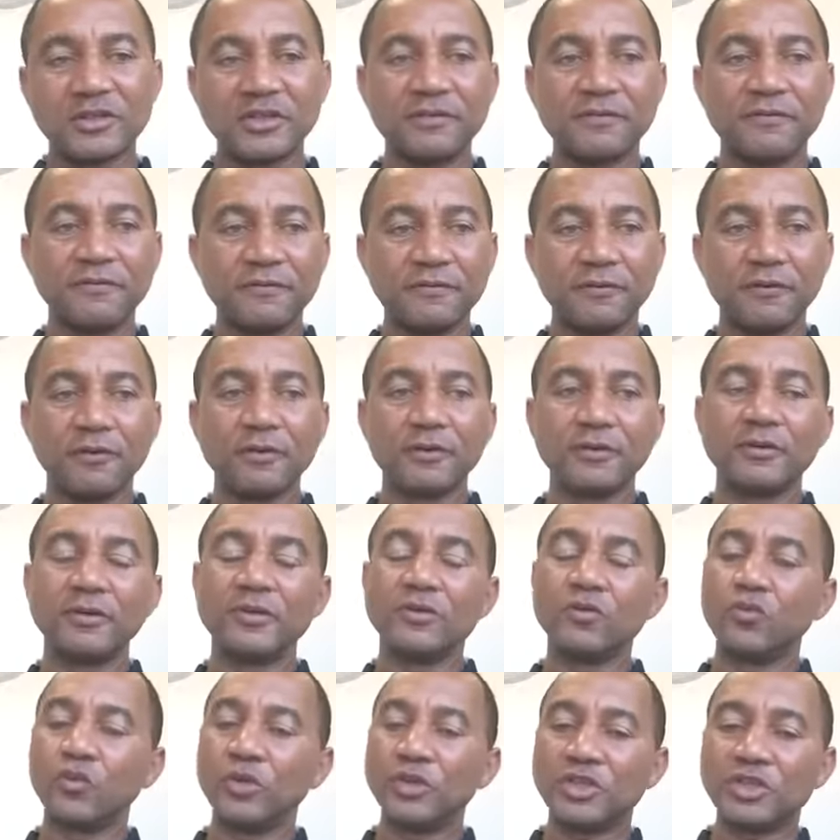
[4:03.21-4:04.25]
is a fund
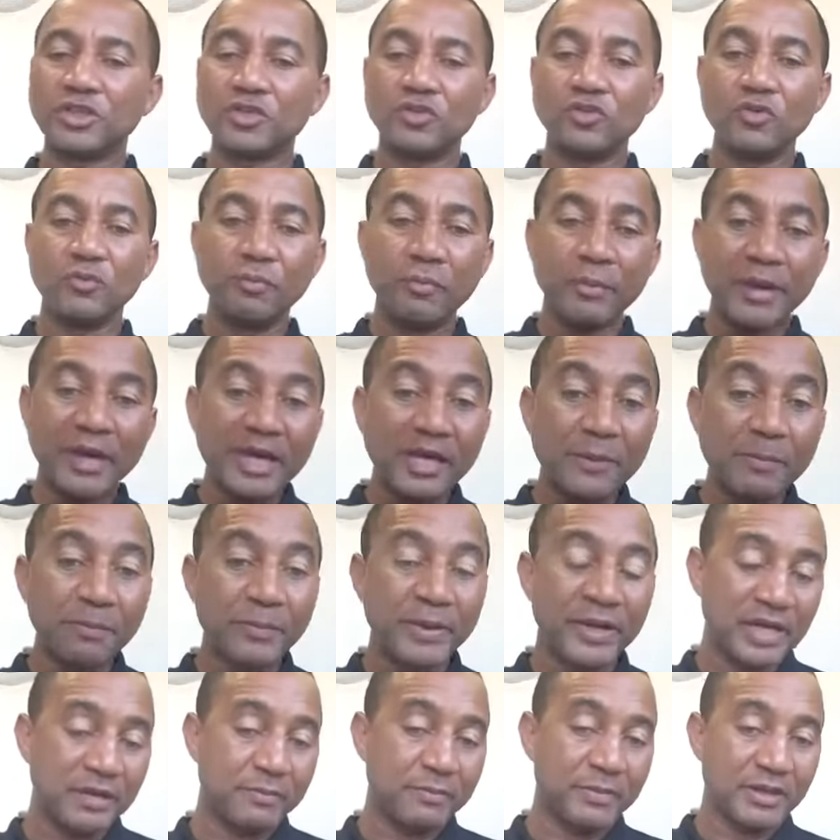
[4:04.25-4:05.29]
in which you make
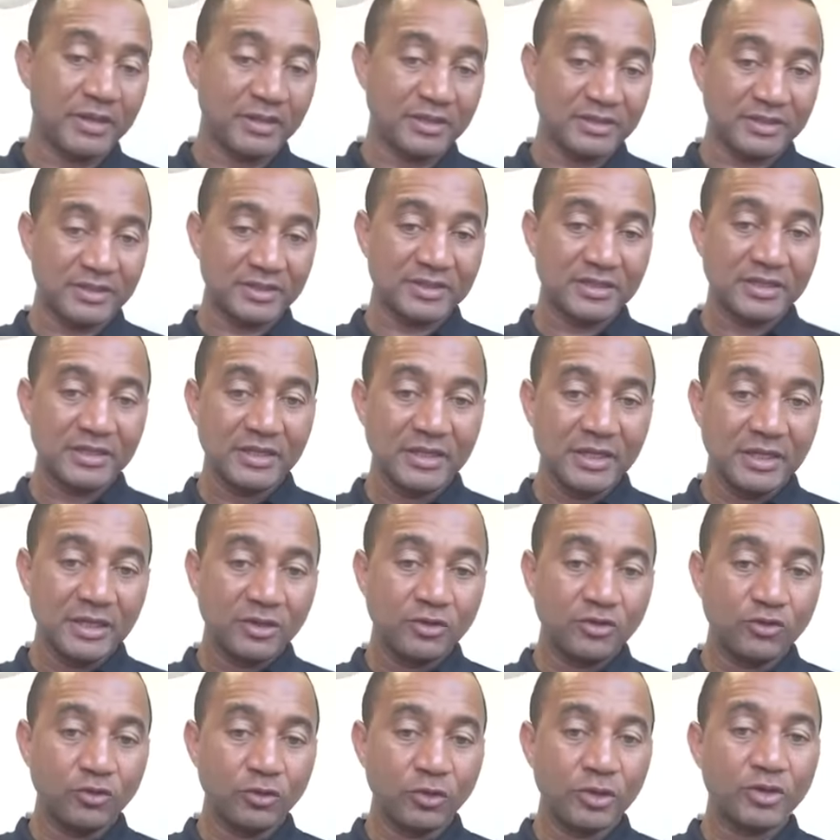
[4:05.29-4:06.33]
payments
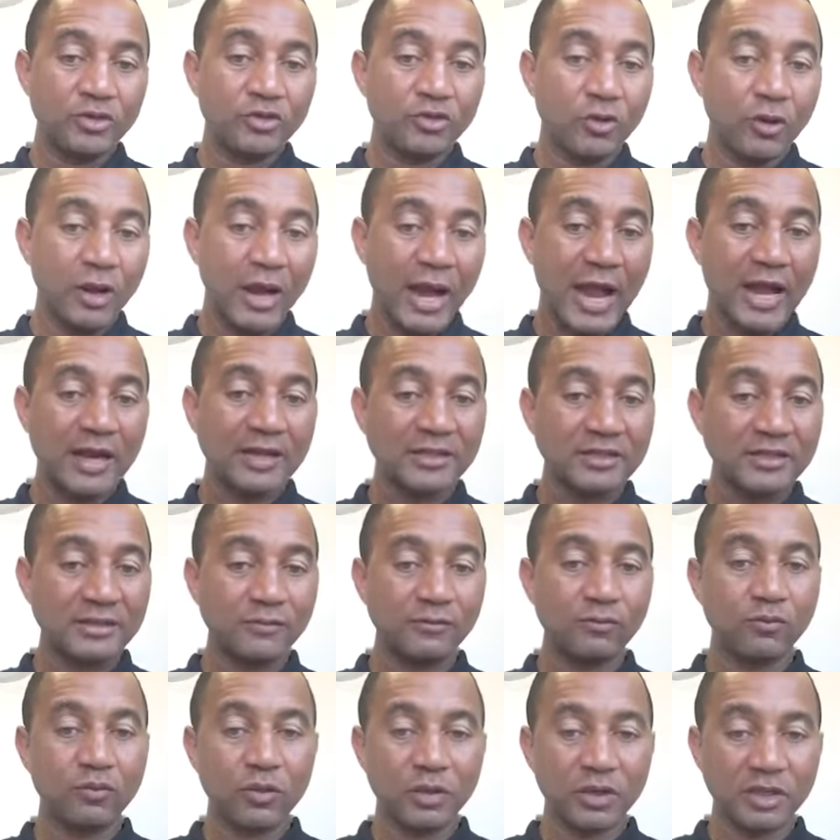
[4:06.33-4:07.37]
during your
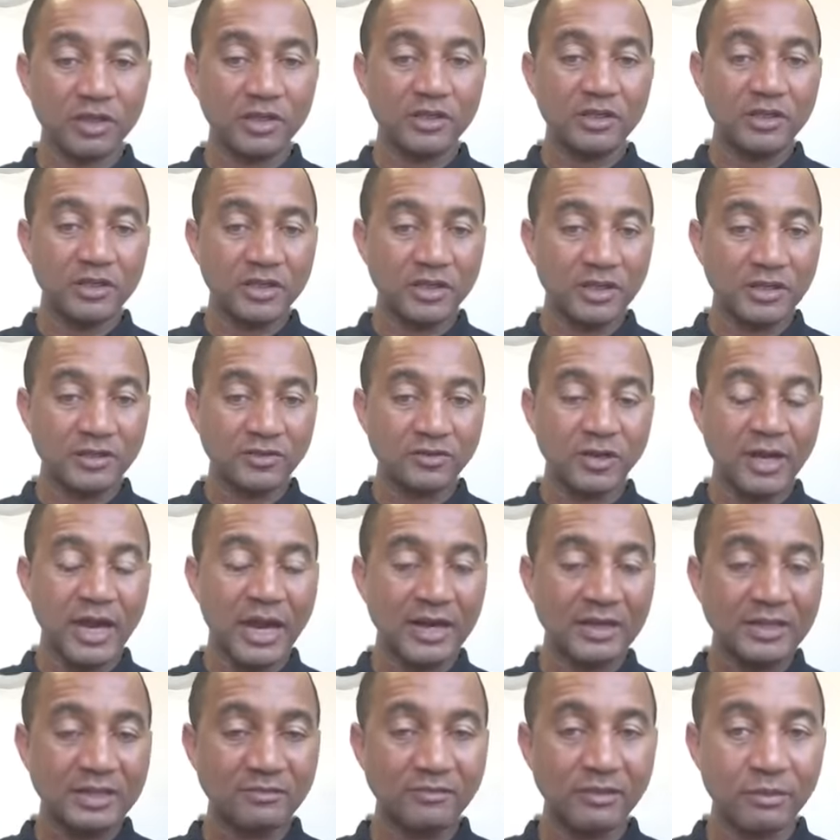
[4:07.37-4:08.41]
active working years, your
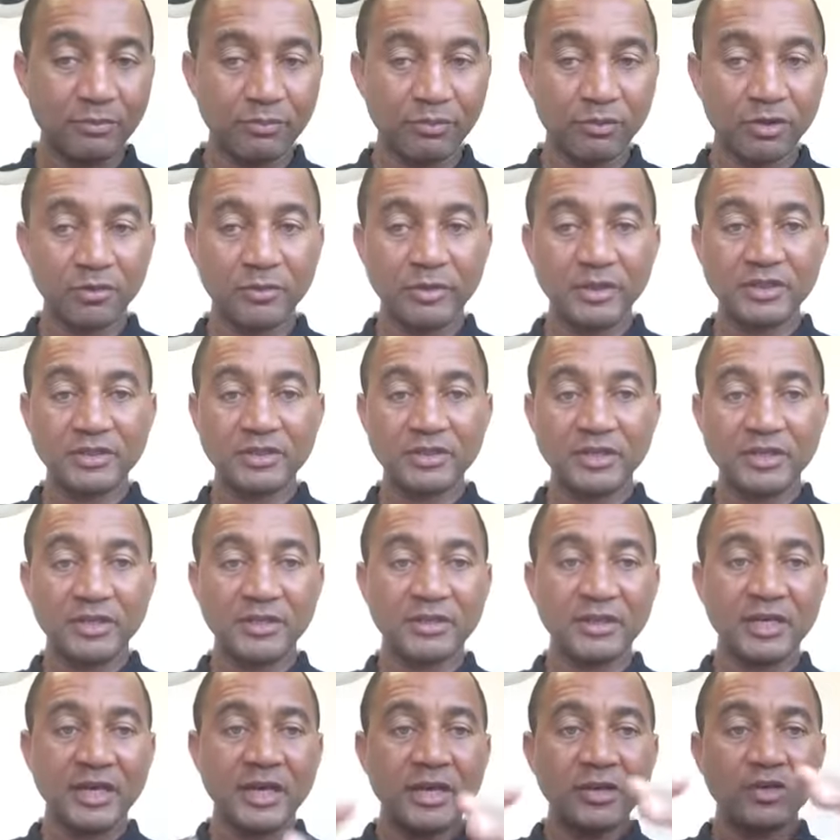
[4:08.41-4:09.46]
active employment
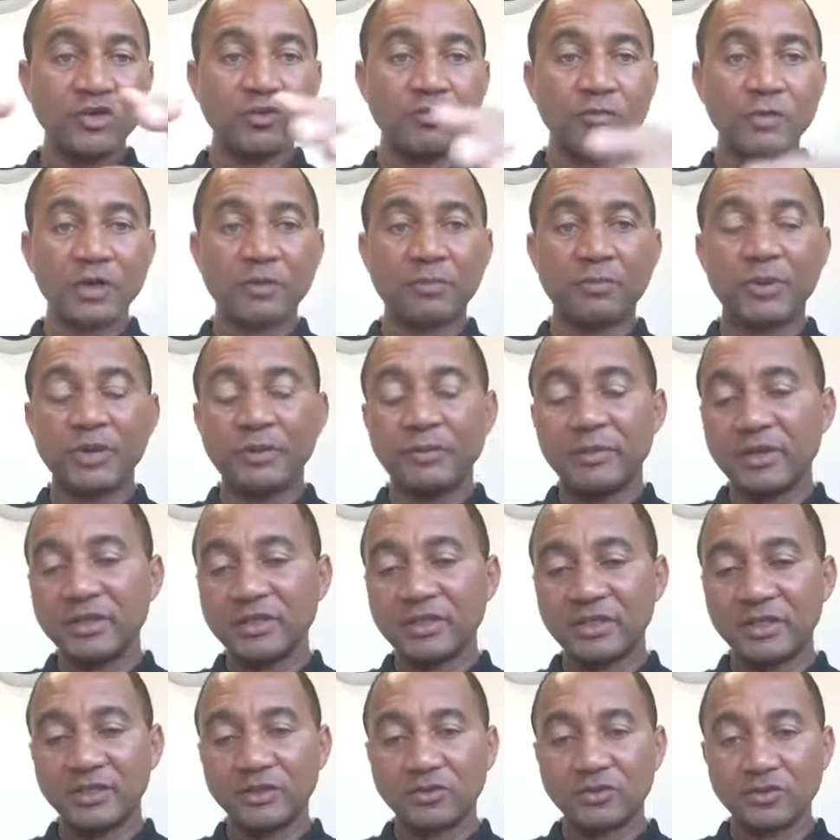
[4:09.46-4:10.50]
years. You make
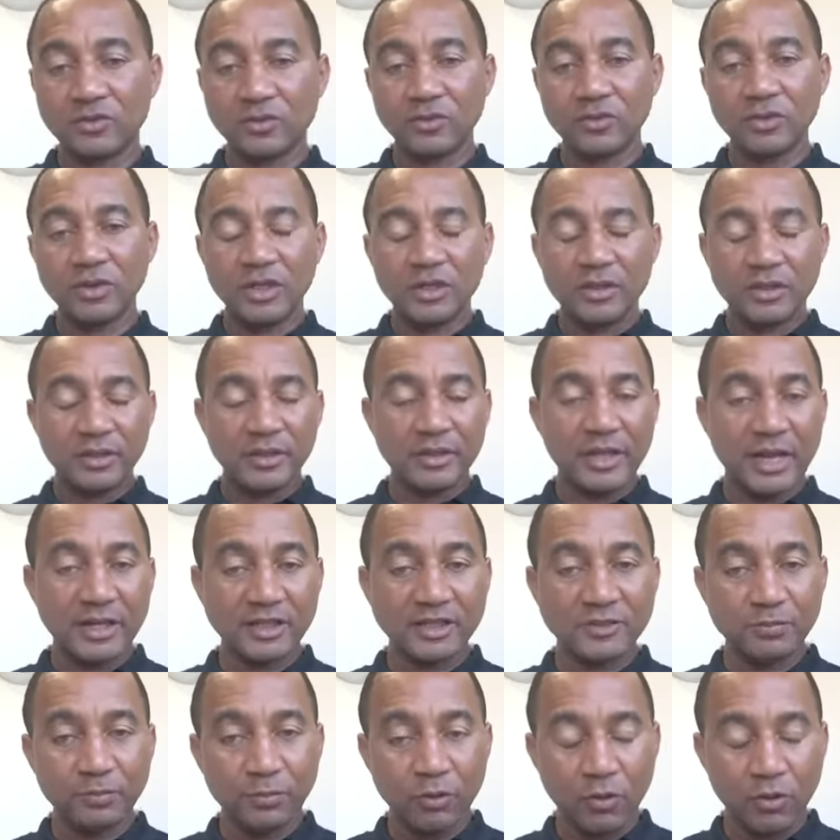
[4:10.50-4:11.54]
payments into
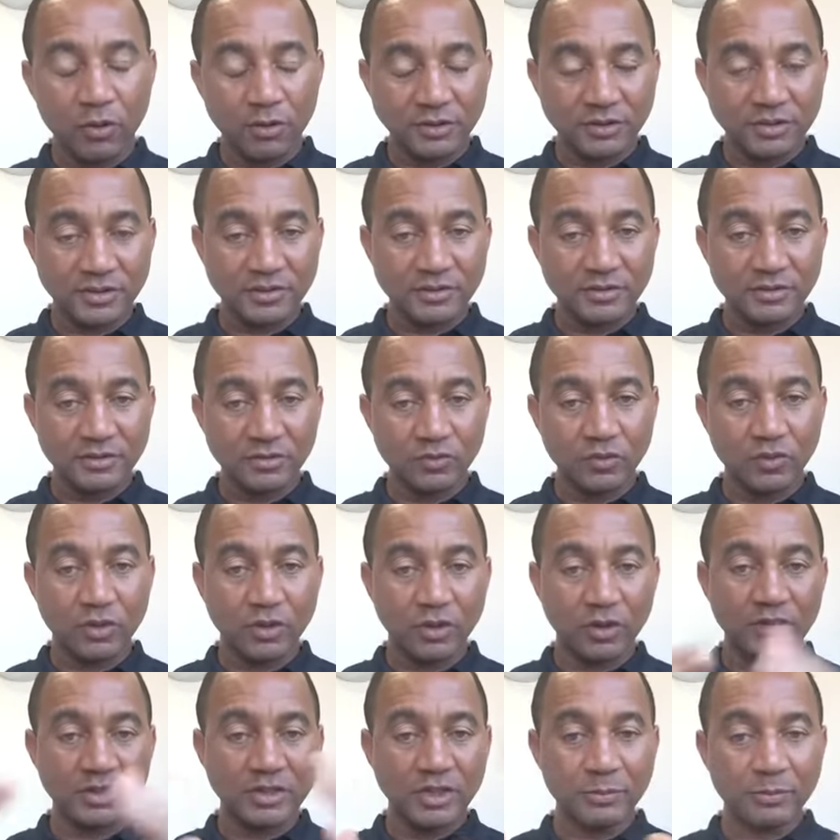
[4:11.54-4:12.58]
that pot. We
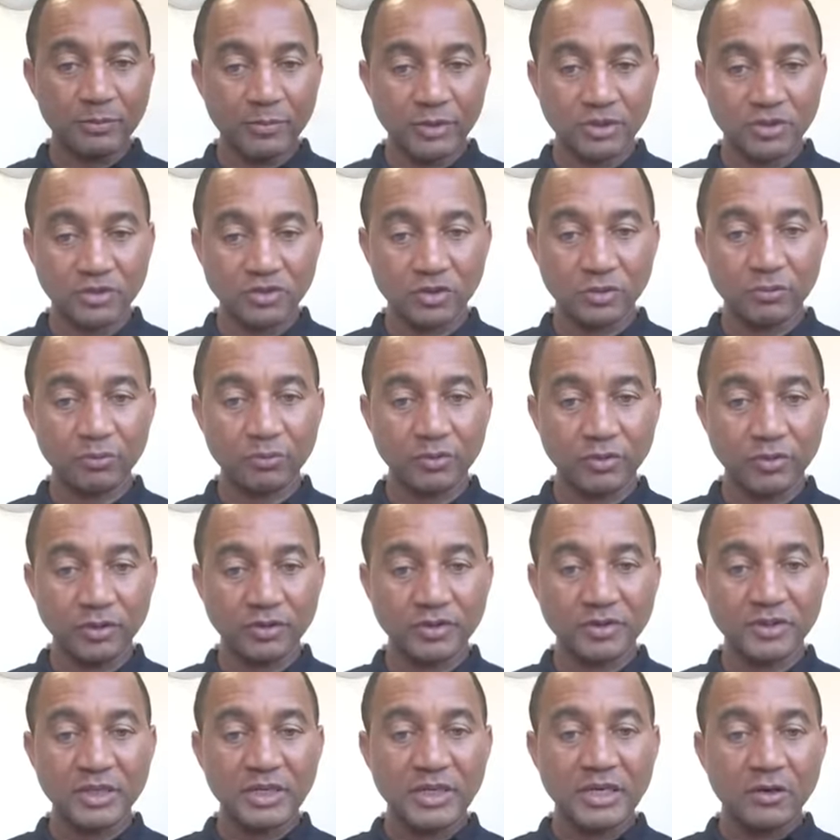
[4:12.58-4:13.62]
call it a pension
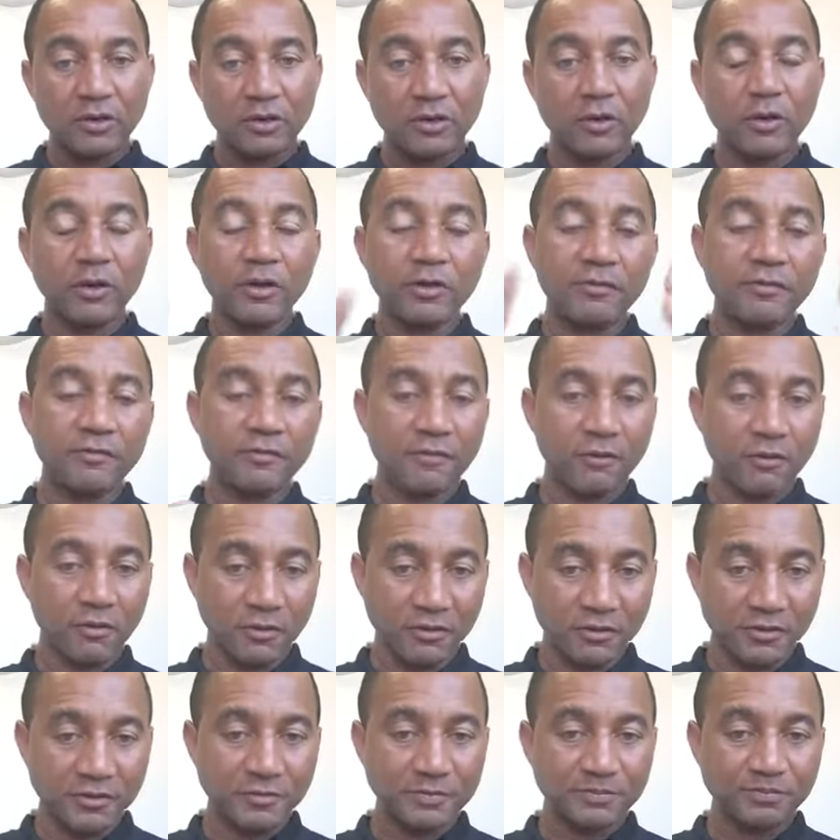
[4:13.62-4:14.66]
pot or a
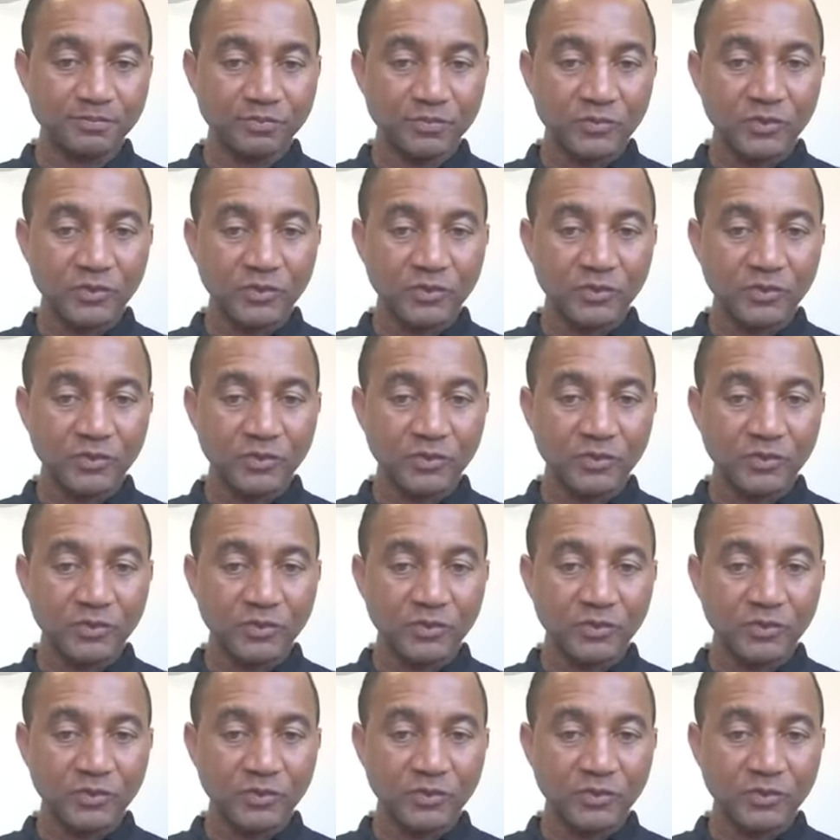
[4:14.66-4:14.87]
fund,